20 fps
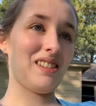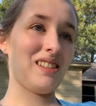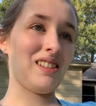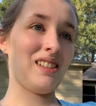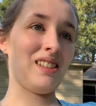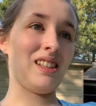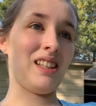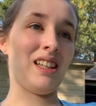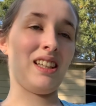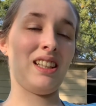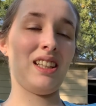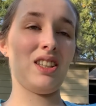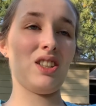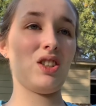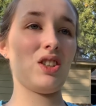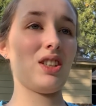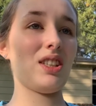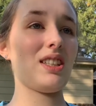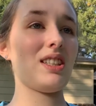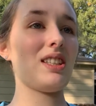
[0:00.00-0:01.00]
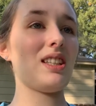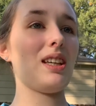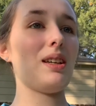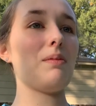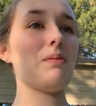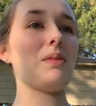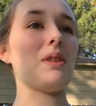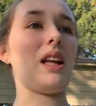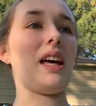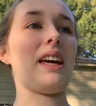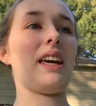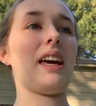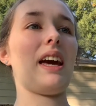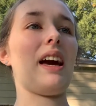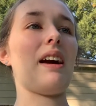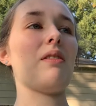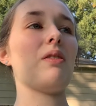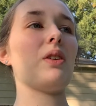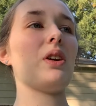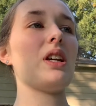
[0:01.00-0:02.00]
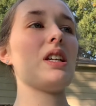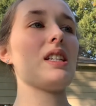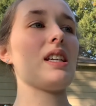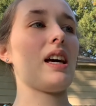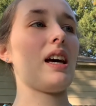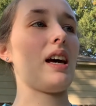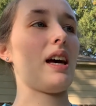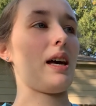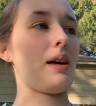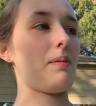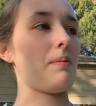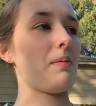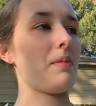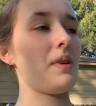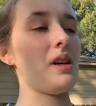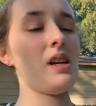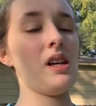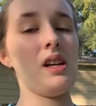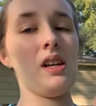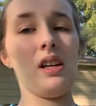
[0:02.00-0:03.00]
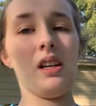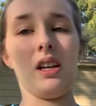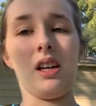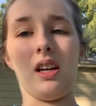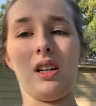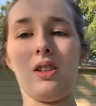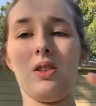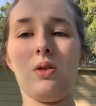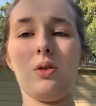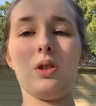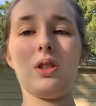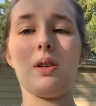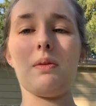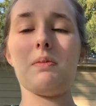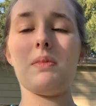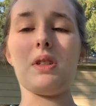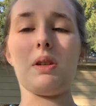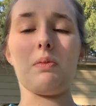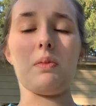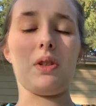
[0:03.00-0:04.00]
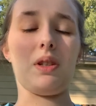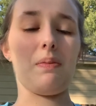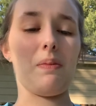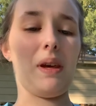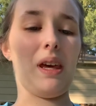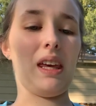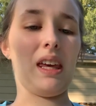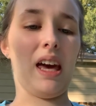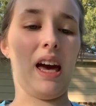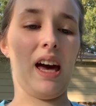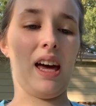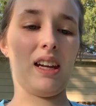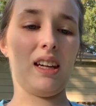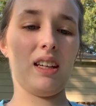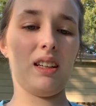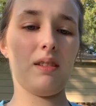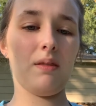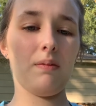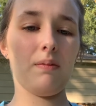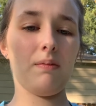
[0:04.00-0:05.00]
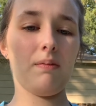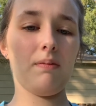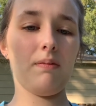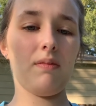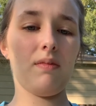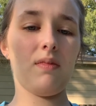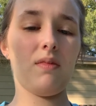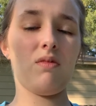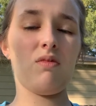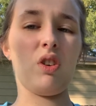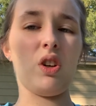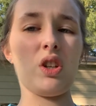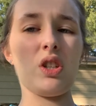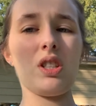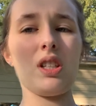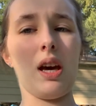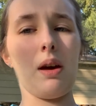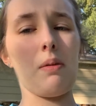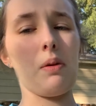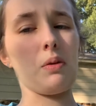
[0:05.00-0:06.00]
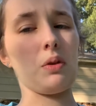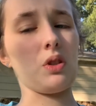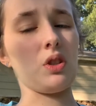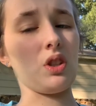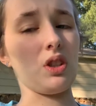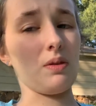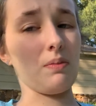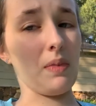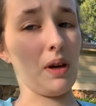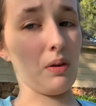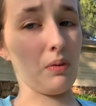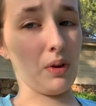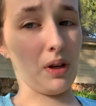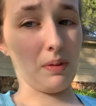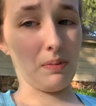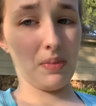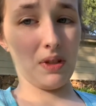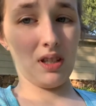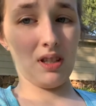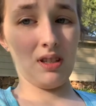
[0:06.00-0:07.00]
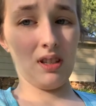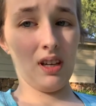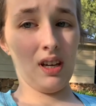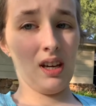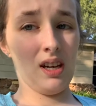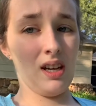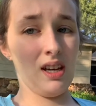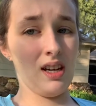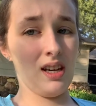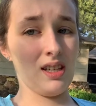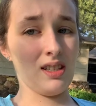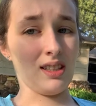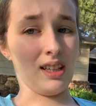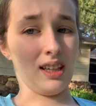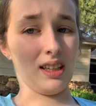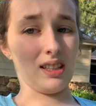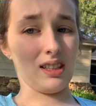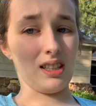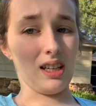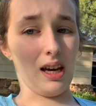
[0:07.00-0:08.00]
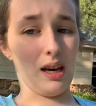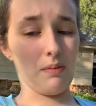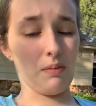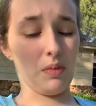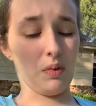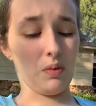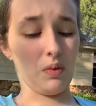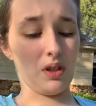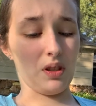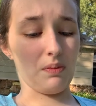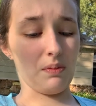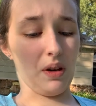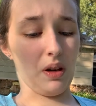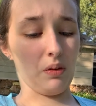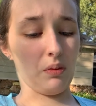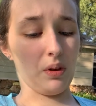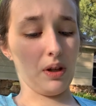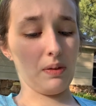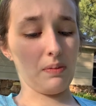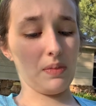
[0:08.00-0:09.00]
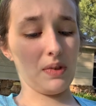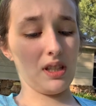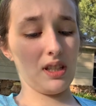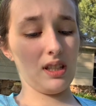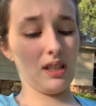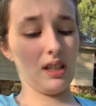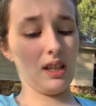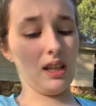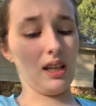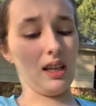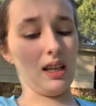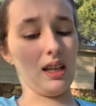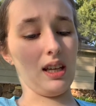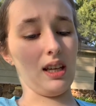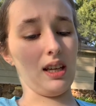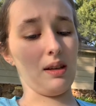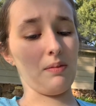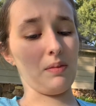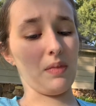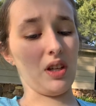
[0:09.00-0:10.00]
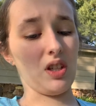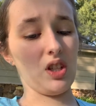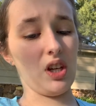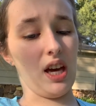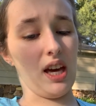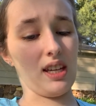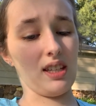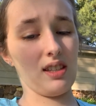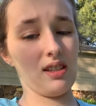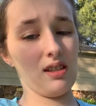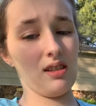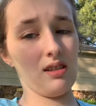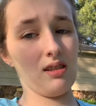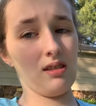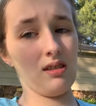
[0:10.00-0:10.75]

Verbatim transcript: And it just seemed like every time a new symptom was being added. First time it was just my ribs. Second time it was my ribs and my chest.